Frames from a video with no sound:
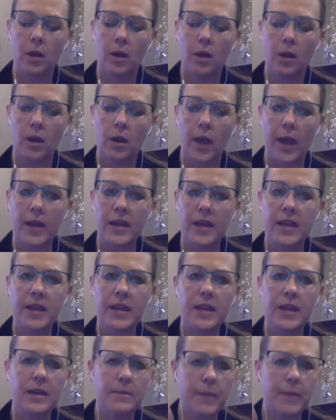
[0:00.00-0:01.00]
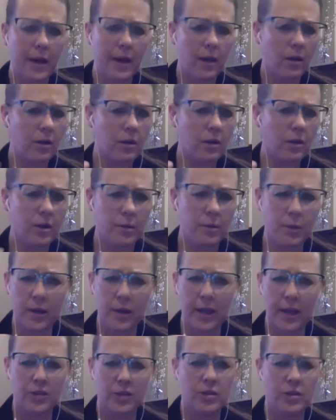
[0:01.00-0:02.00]
any email
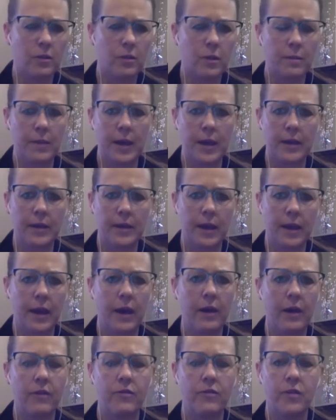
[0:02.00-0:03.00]
communication that we might have